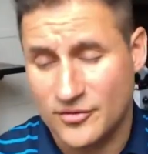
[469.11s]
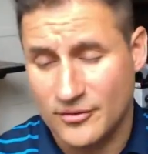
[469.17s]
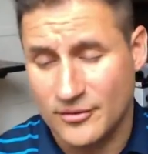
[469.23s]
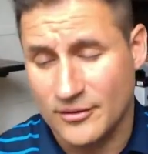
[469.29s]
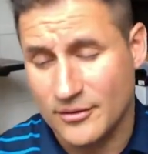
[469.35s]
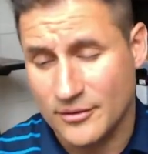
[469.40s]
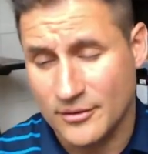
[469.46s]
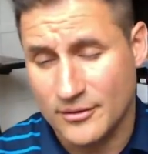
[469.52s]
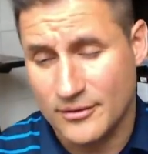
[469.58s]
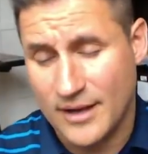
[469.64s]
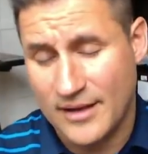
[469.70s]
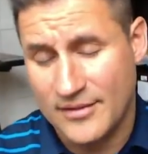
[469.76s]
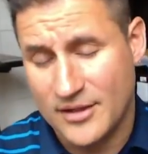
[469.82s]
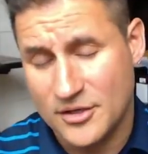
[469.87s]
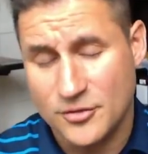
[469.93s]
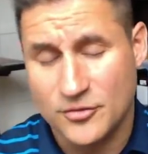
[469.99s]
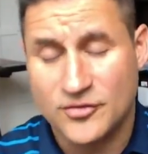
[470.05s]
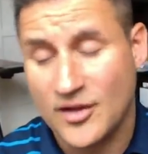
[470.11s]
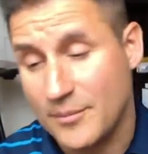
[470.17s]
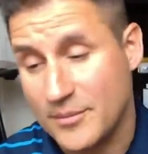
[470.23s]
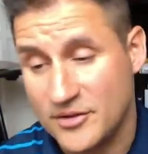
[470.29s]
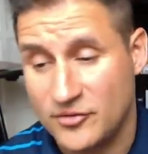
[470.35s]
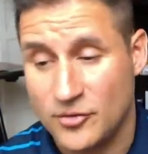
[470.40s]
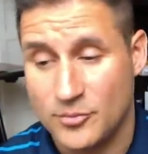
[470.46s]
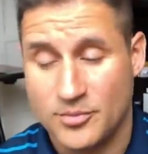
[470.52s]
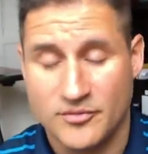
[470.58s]
or and then there's
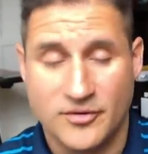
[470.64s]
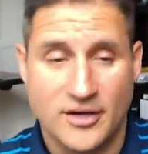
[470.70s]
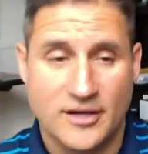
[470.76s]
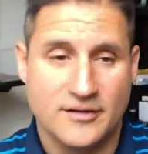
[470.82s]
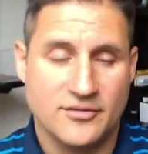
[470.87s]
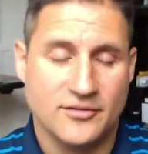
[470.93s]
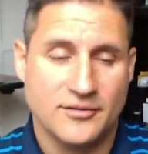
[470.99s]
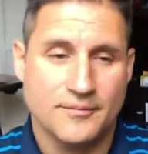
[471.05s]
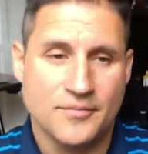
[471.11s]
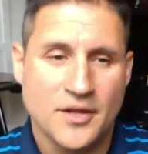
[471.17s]
semi-supervised.